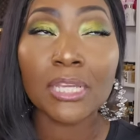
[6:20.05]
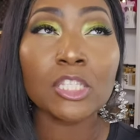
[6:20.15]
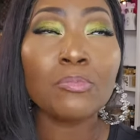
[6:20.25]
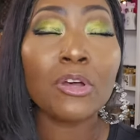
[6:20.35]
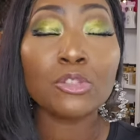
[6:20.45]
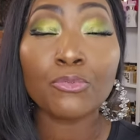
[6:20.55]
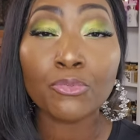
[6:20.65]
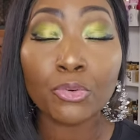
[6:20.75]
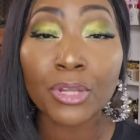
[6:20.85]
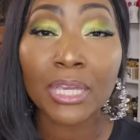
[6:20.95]
It smells
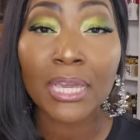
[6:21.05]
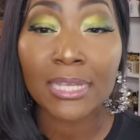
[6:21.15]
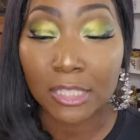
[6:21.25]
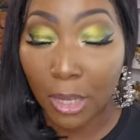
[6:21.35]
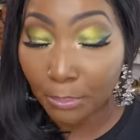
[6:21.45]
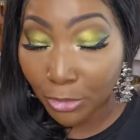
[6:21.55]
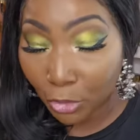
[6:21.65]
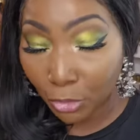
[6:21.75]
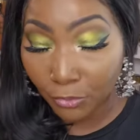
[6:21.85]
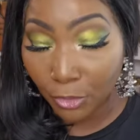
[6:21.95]
fruity. It's
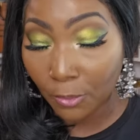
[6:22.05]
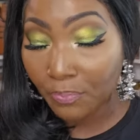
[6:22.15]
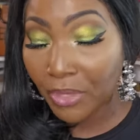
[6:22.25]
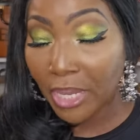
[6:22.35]
beautiful.